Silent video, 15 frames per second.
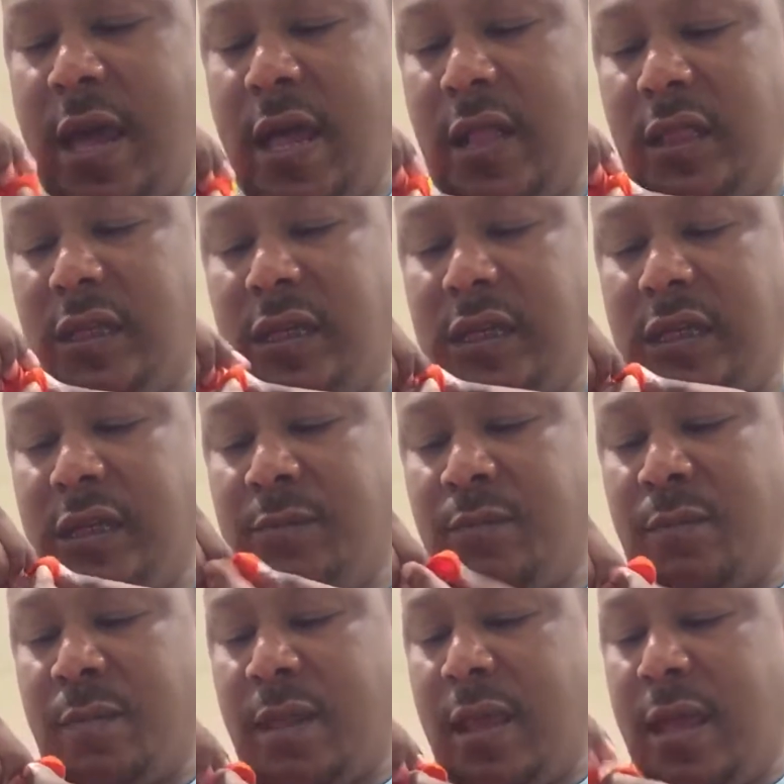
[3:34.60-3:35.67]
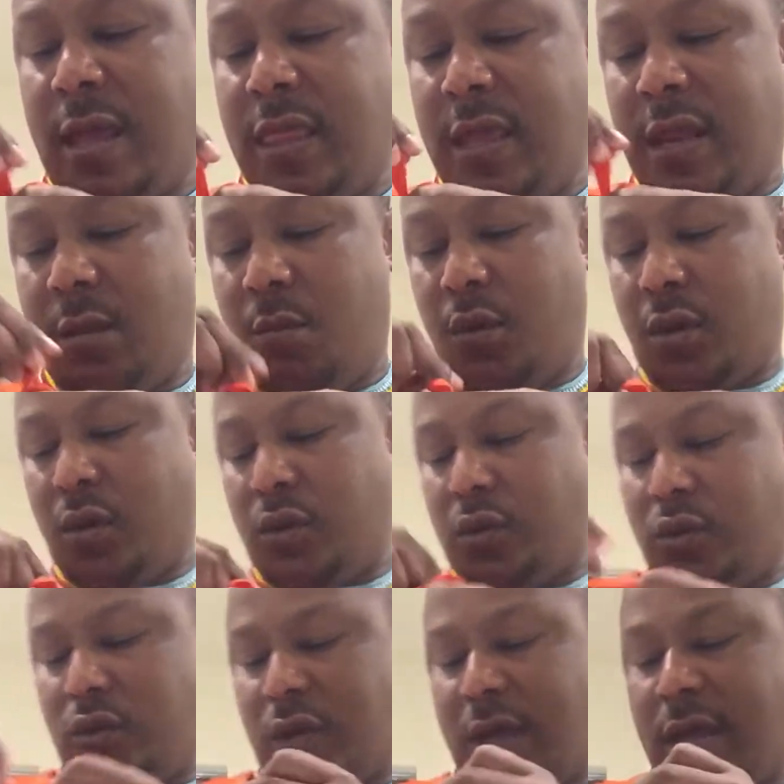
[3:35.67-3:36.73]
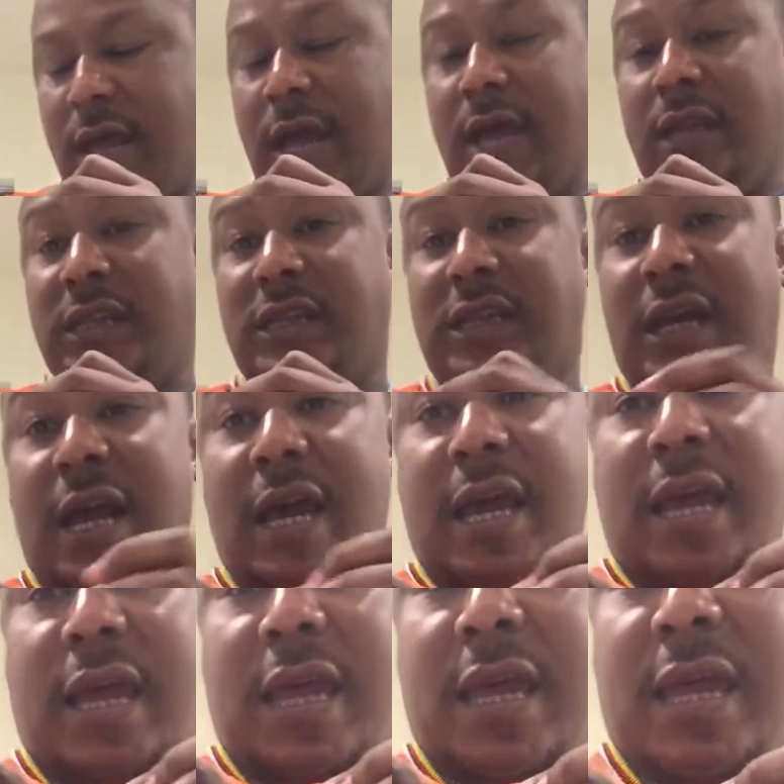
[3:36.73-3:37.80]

held it, and then I'm going to try and tie.